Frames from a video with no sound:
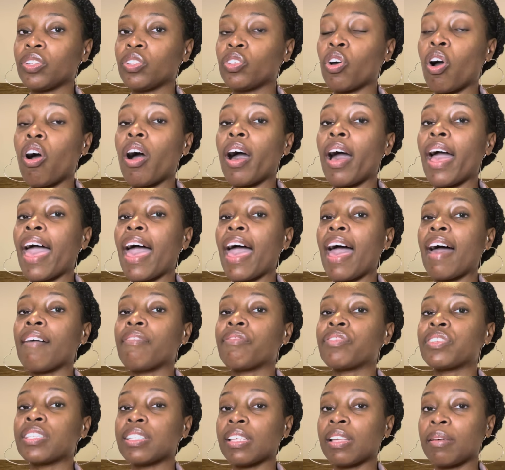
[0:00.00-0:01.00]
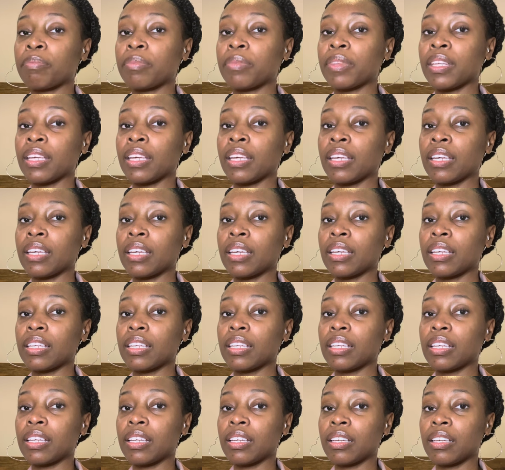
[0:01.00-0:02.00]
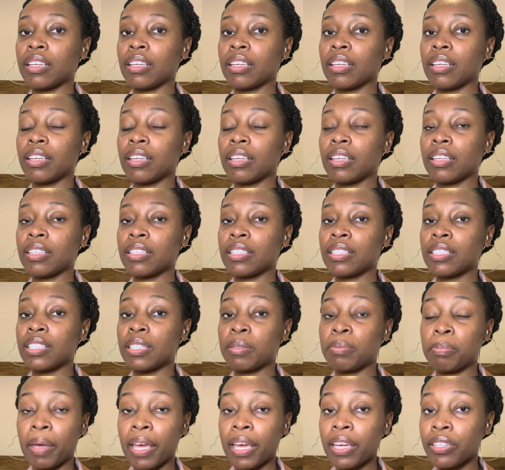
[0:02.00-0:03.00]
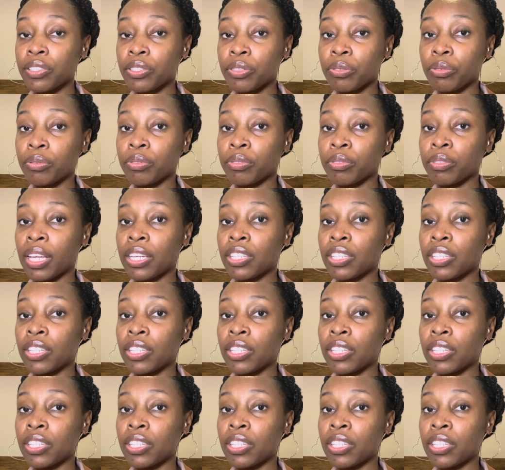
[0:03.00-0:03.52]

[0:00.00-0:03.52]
y'all have something special,